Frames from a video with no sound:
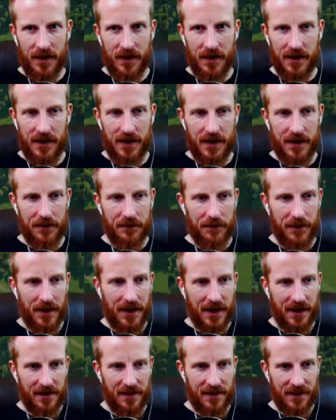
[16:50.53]

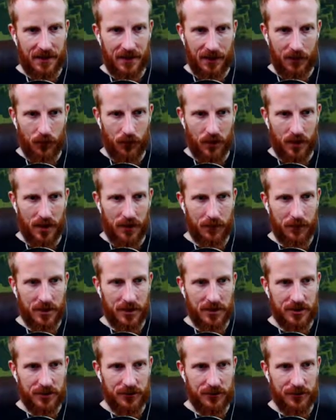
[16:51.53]
And I think what I want
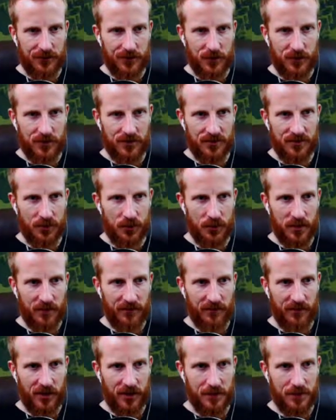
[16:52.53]
to do is focus the
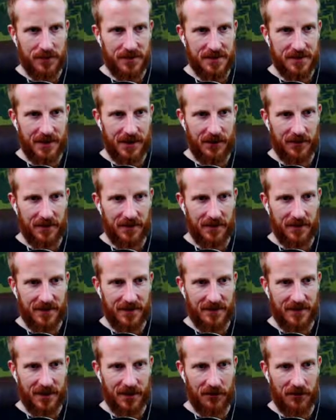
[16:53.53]
wheat farms down in
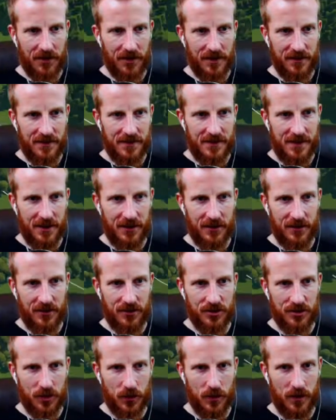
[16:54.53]
this area, down on the
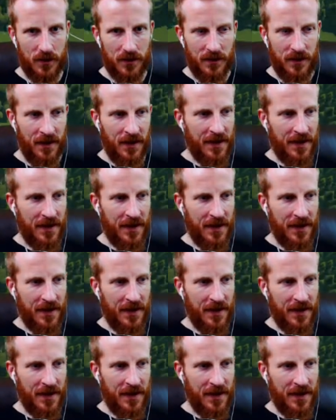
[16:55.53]
shore,